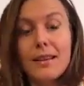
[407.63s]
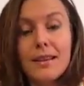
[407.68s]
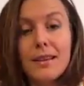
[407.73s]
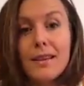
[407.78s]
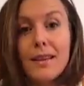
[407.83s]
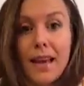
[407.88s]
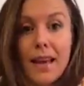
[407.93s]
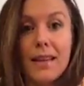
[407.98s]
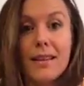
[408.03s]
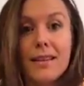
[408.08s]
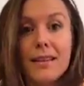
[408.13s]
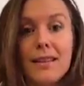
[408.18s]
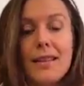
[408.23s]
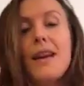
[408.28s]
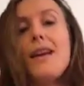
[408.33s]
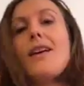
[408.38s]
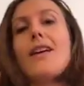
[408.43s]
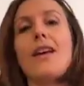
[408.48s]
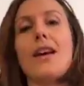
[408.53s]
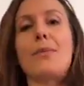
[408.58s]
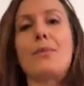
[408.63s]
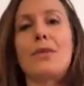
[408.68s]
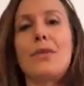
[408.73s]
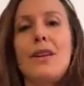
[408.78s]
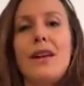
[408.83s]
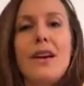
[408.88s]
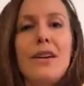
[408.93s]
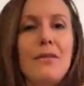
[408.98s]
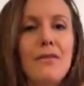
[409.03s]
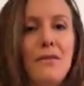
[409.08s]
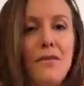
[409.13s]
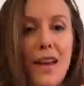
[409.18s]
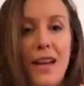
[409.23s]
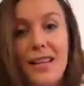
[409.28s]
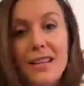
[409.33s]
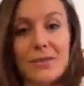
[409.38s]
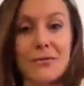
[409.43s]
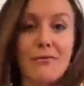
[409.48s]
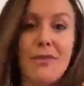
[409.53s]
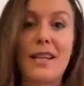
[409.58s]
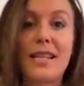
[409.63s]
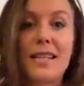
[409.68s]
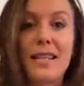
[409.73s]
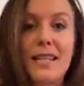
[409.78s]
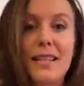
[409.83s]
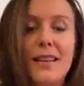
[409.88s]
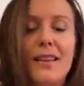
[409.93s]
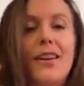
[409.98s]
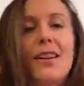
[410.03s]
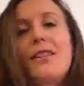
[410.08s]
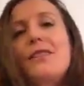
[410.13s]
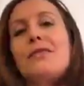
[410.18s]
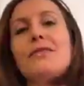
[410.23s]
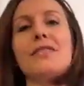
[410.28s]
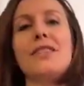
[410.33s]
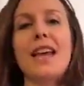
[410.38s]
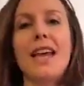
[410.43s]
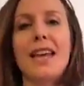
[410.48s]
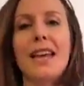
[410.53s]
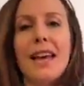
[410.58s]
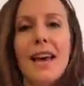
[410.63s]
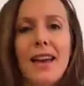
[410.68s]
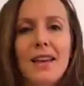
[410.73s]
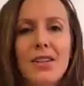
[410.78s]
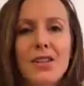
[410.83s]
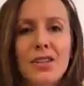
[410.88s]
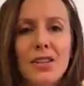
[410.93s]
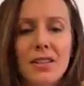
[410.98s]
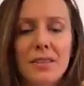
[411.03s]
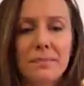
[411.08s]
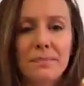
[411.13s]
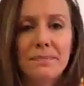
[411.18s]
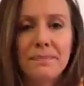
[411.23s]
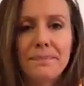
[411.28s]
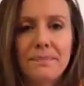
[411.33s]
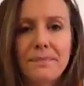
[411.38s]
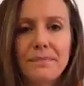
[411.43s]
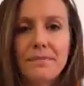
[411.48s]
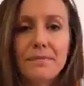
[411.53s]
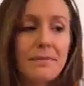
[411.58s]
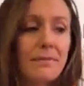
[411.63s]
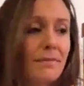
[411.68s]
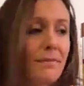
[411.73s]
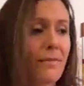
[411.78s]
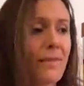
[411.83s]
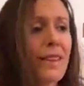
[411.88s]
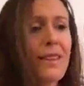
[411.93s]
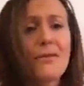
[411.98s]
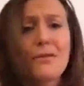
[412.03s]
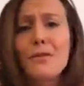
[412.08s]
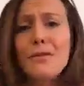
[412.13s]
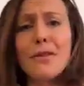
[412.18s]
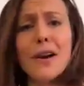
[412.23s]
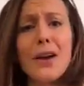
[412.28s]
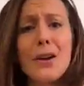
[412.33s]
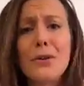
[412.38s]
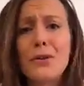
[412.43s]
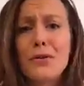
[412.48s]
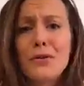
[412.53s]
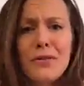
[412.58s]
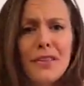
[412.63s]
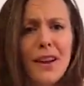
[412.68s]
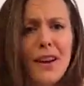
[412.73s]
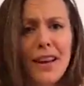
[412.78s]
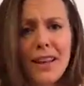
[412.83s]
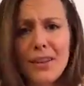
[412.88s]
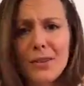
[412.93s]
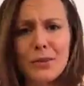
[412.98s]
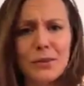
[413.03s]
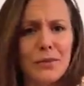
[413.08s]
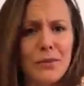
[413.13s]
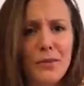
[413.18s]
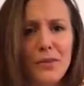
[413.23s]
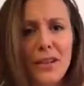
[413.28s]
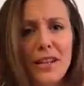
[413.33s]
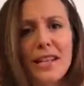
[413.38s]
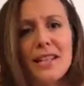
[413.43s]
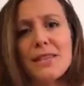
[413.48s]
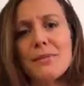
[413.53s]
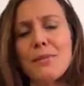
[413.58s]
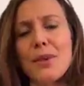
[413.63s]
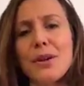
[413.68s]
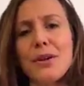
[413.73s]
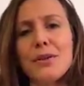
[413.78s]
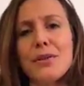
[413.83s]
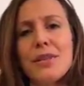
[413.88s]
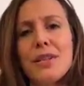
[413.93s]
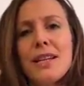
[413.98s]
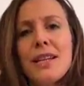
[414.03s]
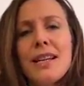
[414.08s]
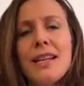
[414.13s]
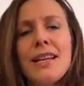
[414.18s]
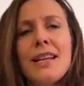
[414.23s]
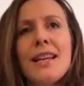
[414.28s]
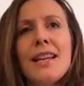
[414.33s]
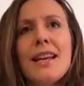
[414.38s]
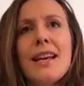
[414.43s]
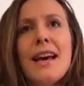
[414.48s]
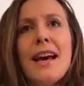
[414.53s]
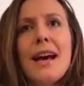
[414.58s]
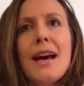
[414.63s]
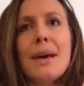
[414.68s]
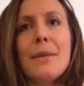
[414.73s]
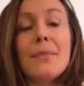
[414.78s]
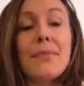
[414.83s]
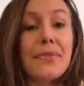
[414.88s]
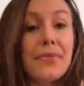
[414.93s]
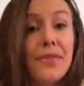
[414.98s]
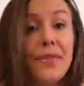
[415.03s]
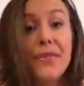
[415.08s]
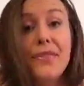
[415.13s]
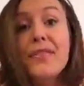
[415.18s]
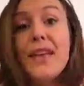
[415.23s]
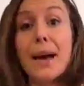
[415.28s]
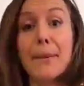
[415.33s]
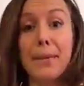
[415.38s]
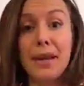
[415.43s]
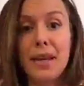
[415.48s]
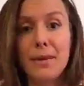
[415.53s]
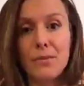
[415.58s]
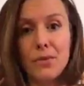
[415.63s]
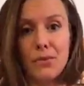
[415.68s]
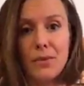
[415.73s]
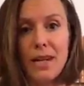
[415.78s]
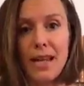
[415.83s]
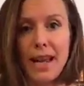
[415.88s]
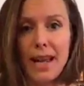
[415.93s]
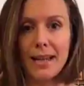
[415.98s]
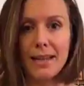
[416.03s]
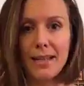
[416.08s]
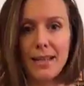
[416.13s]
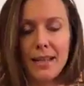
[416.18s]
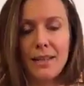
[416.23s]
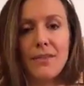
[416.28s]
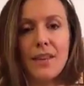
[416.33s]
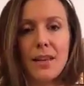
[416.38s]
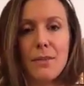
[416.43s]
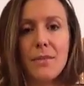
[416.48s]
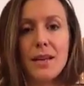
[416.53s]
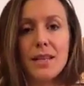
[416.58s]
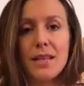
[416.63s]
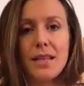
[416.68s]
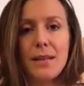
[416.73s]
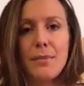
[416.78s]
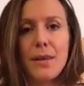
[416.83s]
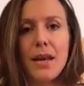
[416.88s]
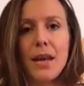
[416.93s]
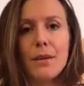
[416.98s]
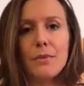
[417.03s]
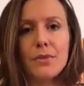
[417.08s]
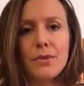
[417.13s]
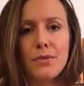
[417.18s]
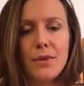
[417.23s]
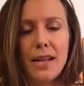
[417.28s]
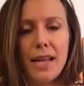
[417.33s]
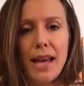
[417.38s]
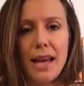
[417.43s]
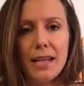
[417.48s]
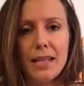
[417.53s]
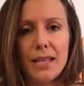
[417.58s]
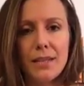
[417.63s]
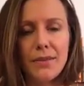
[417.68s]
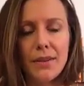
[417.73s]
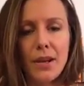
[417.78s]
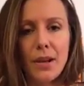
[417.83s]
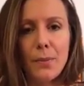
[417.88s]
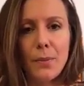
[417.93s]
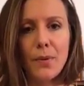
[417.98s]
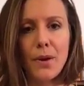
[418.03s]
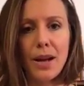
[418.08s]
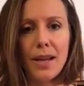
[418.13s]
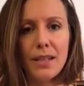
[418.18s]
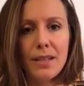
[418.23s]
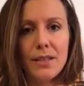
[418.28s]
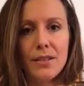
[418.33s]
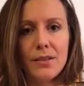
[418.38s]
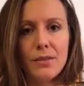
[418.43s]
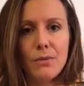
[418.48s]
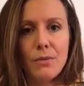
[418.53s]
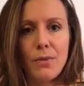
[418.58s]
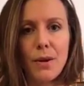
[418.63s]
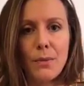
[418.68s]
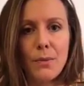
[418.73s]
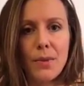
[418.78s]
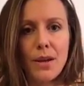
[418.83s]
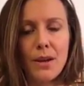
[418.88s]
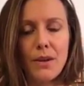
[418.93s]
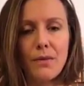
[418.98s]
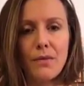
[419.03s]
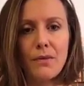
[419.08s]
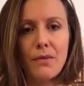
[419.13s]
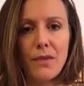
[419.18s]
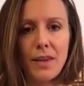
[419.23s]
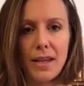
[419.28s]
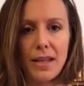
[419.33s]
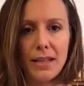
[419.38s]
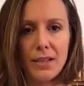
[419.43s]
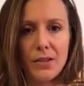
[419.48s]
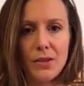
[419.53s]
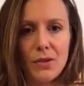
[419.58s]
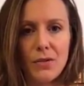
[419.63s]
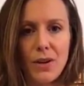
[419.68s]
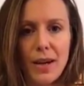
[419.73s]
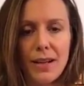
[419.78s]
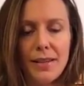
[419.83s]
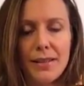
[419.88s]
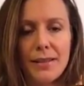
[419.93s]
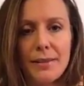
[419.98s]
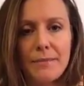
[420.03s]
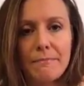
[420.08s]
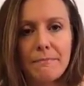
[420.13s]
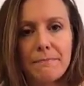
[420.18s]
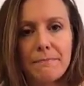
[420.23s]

get into that hyper alert phase, ready to kind of take action, fight or flight or freeze mode. That becomes really active. The amygdala becomes really active in our brains when we're feeling stress.